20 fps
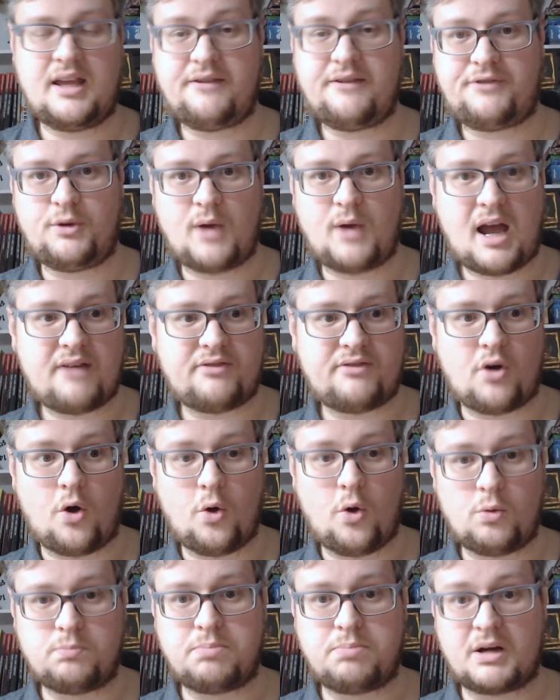If you have a
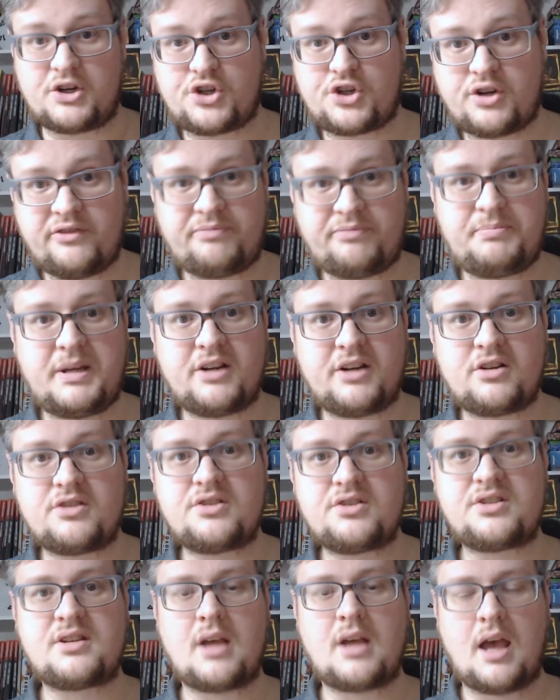whole bunch of
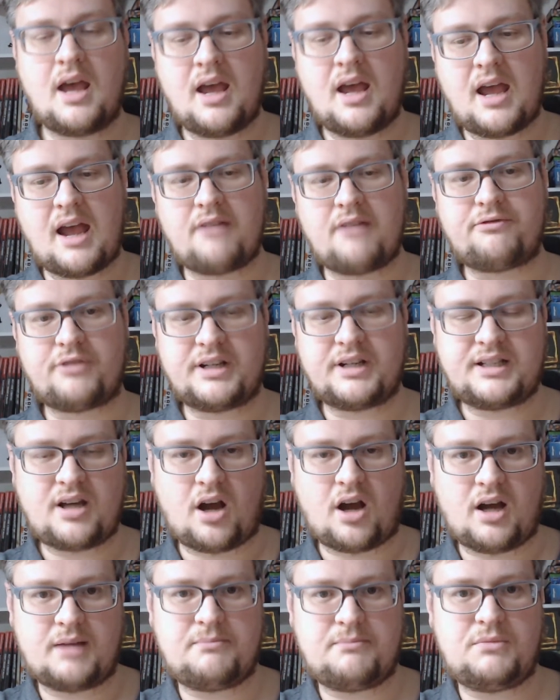peers, every
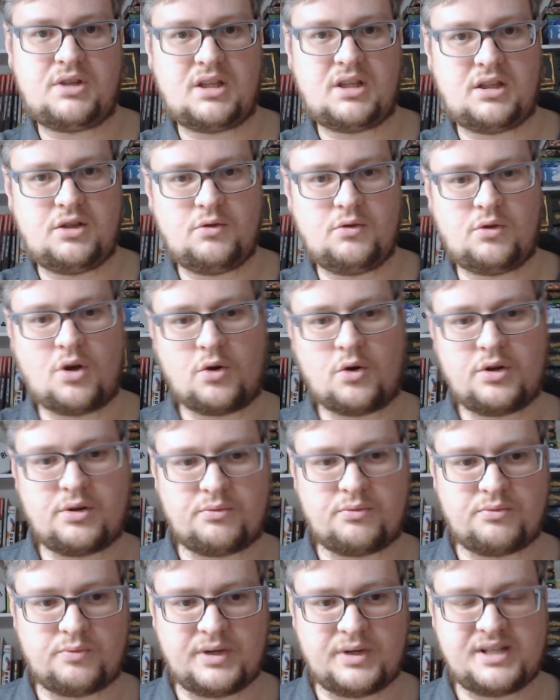time you go
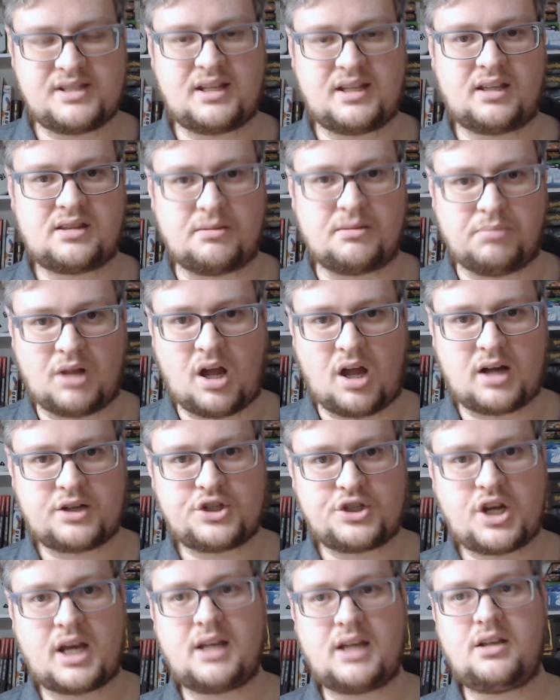to resync the
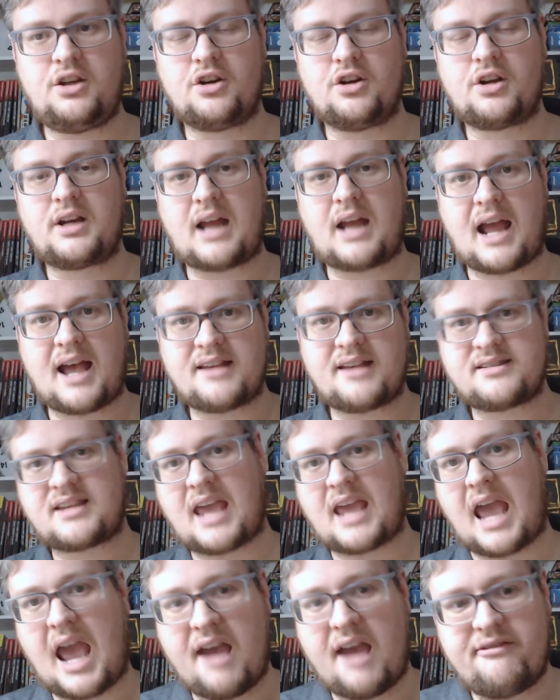blockchain, you're going to
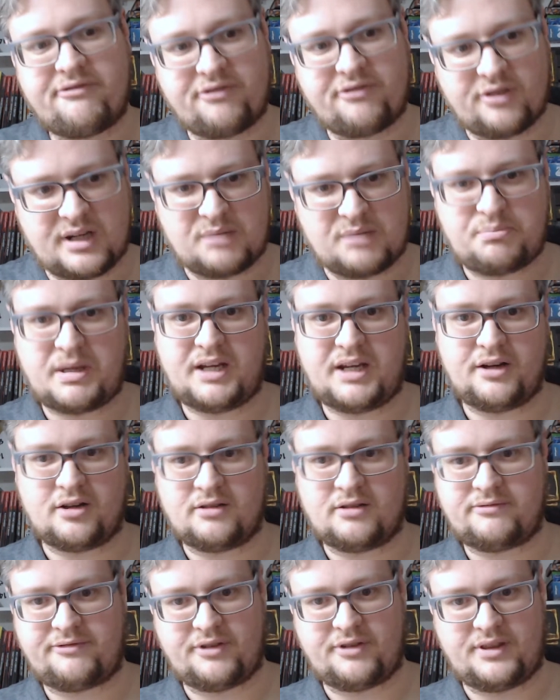ask every
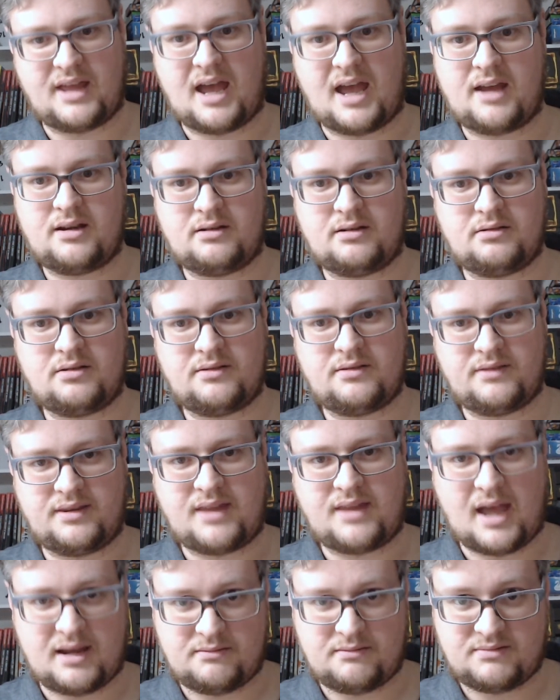peer for that
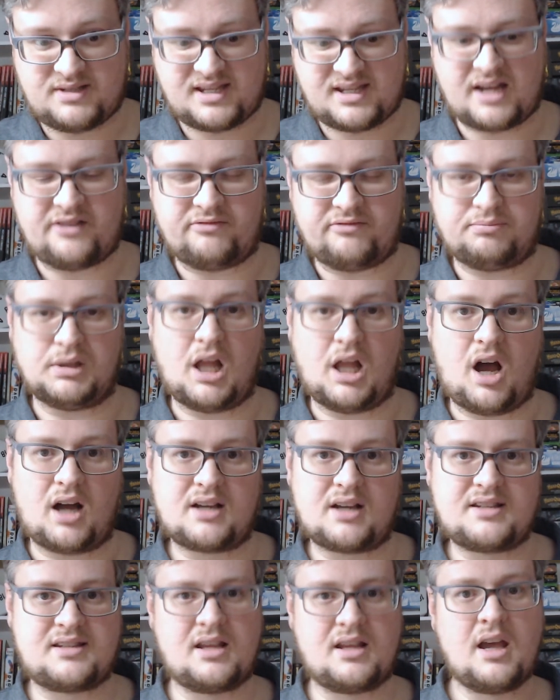set of
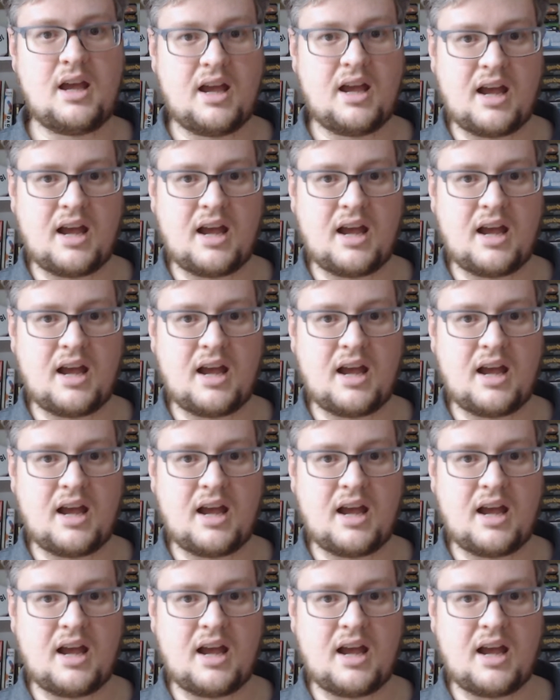blocks.